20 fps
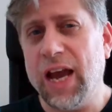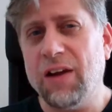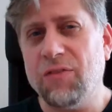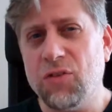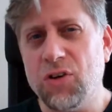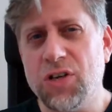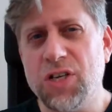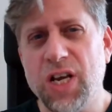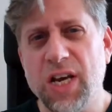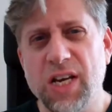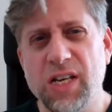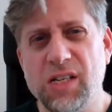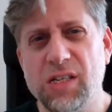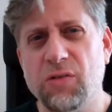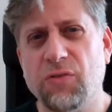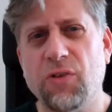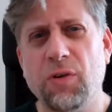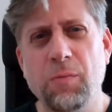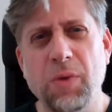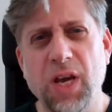
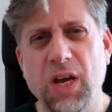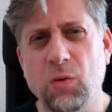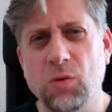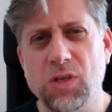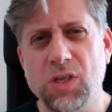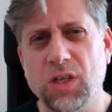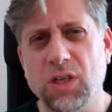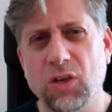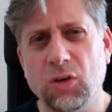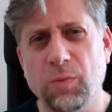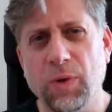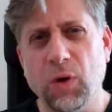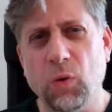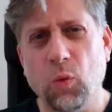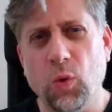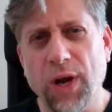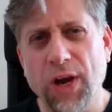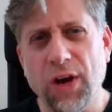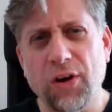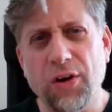aftertaste for me was a little bit
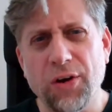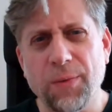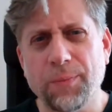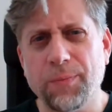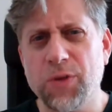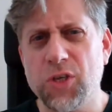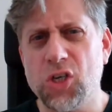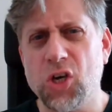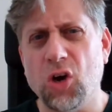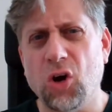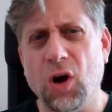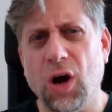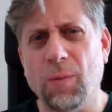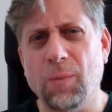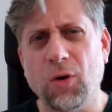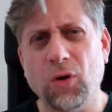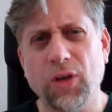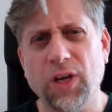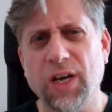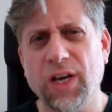weird, so
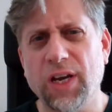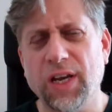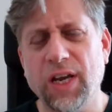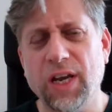I'm only going to